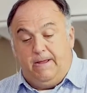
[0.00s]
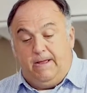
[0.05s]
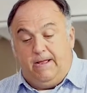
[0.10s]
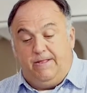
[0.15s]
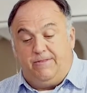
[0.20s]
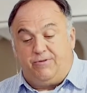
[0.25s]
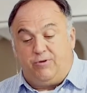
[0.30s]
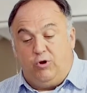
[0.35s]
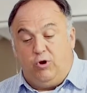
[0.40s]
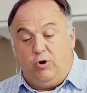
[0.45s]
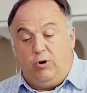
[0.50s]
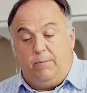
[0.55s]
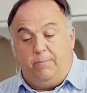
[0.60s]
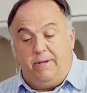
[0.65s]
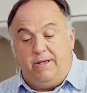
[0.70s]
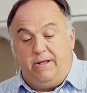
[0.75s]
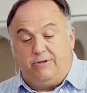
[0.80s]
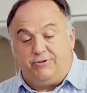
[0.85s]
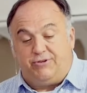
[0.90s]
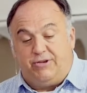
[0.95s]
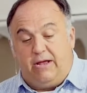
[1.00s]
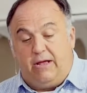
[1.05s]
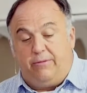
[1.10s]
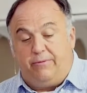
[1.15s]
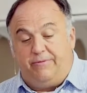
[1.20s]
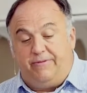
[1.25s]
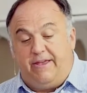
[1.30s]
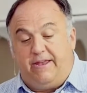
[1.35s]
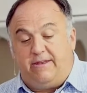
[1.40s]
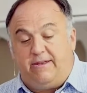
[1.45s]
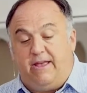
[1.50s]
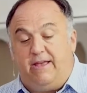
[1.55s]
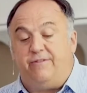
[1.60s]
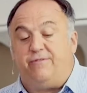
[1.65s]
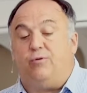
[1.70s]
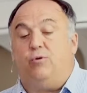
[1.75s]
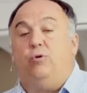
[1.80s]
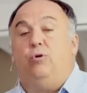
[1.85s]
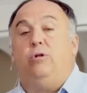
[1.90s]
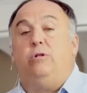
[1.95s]
And so a male child who was 8 days
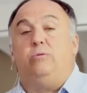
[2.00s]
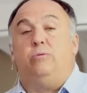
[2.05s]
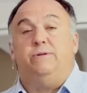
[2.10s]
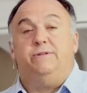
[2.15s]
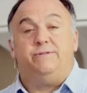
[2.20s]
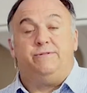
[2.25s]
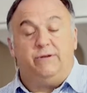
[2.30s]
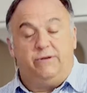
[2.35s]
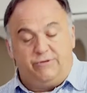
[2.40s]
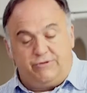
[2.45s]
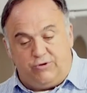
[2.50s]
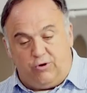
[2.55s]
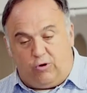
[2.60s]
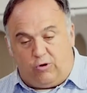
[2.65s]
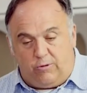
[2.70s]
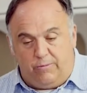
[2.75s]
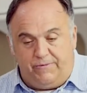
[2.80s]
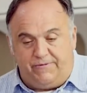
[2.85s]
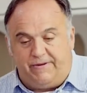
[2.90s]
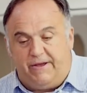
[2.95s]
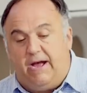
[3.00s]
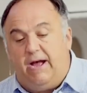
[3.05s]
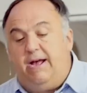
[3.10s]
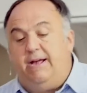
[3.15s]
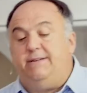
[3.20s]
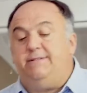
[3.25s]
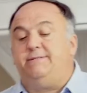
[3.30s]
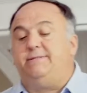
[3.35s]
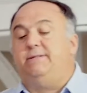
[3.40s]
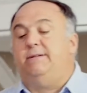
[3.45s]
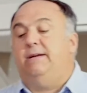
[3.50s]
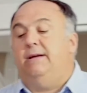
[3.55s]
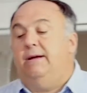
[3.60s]
old was circumcised,